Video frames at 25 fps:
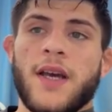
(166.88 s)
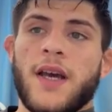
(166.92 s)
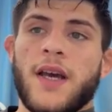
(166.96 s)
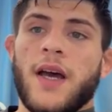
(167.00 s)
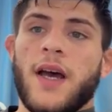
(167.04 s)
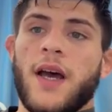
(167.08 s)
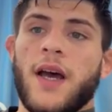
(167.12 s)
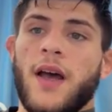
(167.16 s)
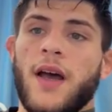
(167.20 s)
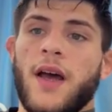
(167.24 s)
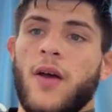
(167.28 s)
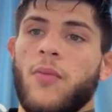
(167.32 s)

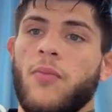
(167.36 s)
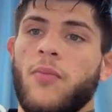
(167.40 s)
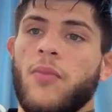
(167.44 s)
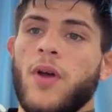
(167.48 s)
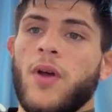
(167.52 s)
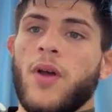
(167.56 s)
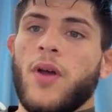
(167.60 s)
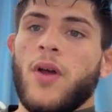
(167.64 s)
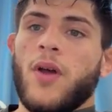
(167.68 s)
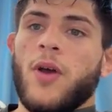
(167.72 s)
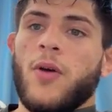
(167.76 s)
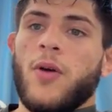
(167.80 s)
Um,
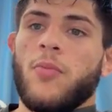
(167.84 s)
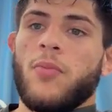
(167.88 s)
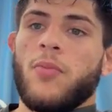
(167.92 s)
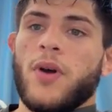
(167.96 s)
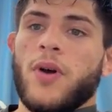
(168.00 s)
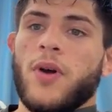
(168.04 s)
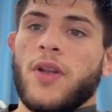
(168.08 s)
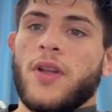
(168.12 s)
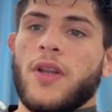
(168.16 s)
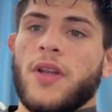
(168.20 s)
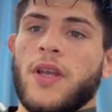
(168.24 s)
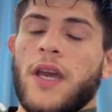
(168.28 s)

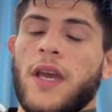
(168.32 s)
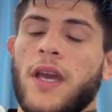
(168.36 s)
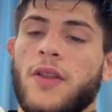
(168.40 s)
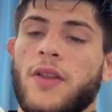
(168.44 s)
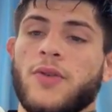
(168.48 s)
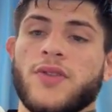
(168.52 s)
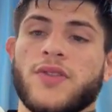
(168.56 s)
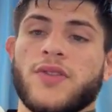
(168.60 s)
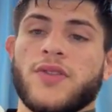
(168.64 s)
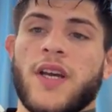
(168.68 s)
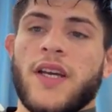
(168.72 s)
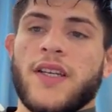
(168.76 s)
but yeah,
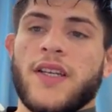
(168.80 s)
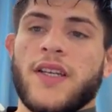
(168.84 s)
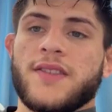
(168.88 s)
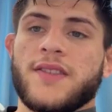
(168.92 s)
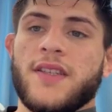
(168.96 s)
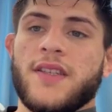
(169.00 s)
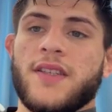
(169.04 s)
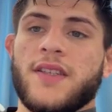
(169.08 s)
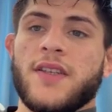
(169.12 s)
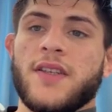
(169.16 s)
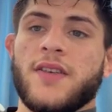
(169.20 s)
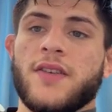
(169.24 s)
those guys
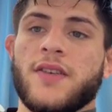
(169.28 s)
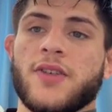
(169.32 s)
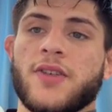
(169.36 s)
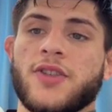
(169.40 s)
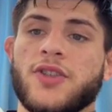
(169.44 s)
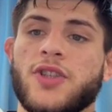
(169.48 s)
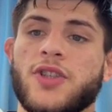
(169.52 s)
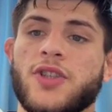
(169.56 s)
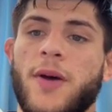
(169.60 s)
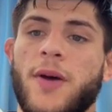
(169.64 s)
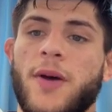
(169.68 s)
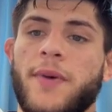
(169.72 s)
they did a good
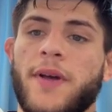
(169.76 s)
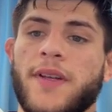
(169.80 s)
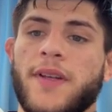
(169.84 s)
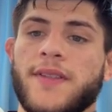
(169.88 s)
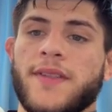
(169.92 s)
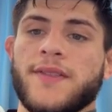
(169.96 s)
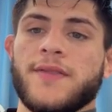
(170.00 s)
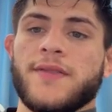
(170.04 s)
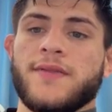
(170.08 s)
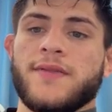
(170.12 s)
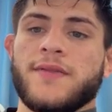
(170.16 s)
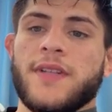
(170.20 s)
job
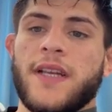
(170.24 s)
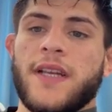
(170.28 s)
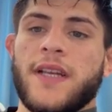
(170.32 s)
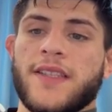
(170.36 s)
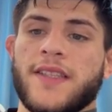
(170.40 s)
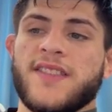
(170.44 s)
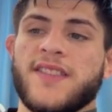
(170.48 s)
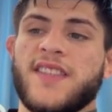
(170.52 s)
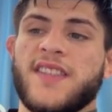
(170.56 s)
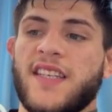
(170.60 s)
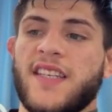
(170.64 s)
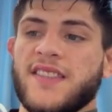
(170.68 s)
at
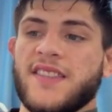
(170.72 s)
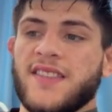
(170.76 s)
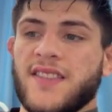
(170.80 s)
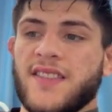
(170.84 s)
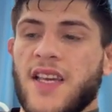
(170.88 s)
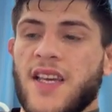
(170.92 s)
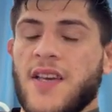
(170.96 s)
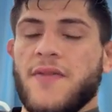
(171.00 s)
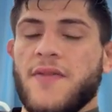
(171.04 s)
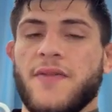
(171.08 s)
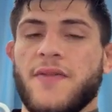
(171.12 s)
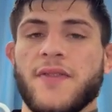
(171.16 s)
staying
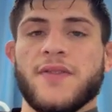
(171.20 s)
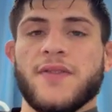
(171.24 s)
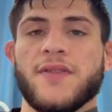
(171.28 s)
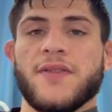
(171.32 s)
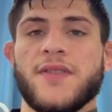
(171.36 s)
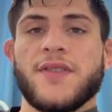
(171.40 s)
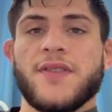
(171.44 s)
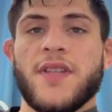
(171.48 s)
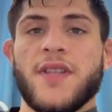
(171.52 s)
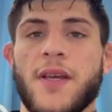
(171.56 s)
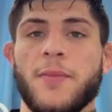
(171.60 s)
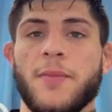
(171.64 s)
safe and
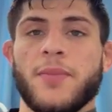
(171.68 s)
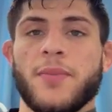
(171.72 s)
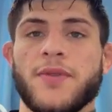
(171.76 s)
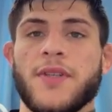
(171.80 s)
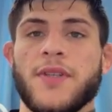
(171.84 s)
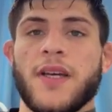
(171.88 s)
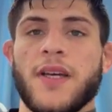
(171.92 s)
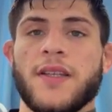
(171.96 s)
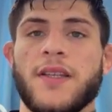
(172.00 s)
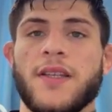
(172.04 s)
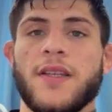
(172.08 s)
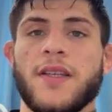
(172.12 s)
staying
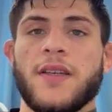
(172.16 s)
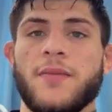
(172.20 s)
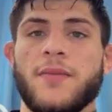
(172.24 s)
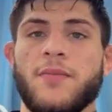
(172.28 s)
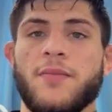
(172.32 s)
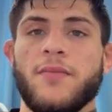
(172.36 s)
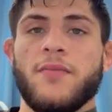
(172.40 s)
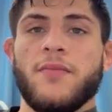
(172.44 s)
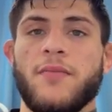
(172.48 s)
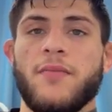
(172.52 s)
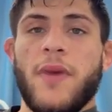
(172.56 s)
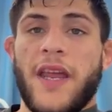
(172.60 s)
protected
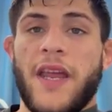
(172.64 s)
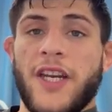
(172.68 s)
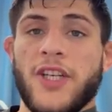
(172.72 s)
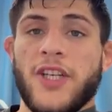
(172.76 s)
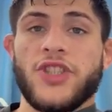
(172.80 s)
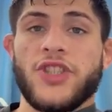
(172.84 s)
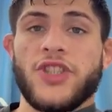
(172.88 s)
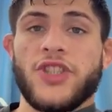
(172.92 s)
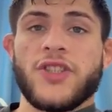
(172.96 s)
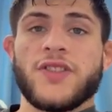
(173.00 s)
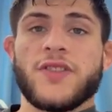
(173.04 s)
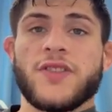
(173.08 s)
and
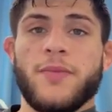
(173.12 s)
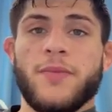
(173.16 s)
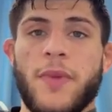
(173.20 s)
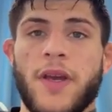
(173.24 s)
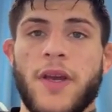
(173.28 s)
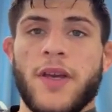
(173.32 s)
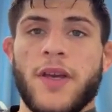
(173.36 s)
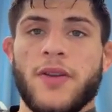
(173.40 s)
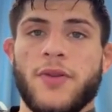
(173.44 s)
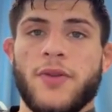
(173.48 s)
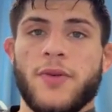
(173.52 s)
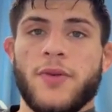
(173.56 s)
managing to
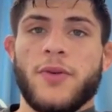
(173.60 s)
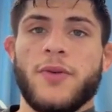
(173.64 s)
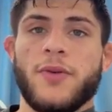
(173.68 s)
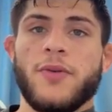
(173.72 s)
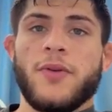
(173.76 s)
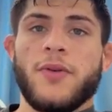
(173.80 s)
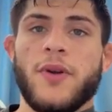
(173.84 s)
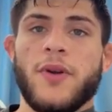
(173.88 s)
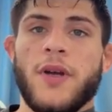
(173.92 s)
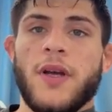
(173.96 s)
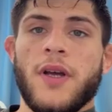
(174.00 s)
make it through.